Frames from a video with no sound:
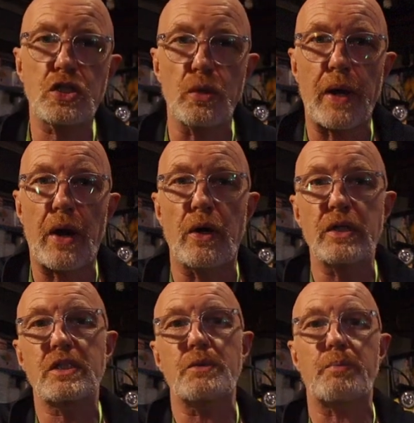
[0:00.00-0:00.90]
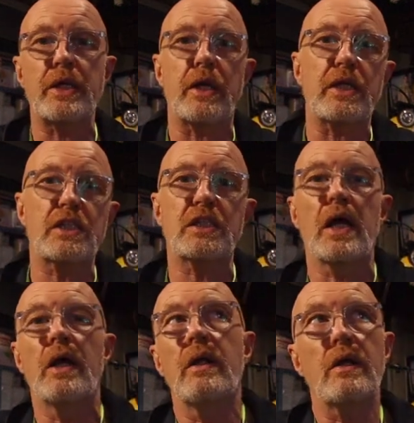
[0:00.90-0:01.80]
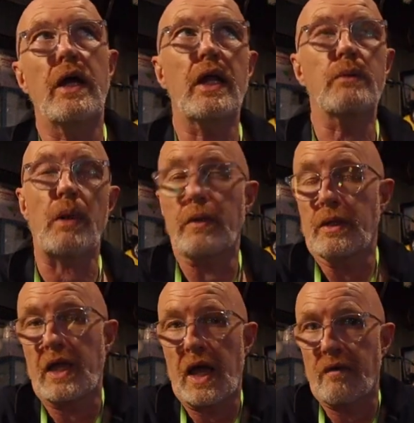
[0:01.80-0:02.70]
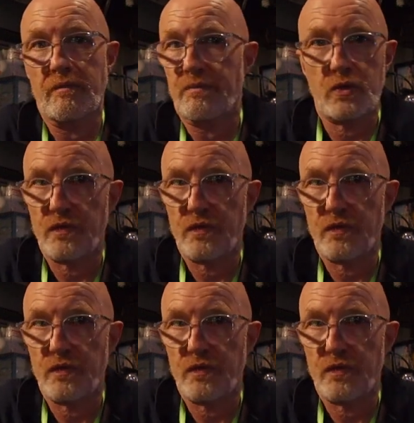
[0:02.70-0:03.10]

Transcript: 2 hours to bring you this, I think it was probably 10,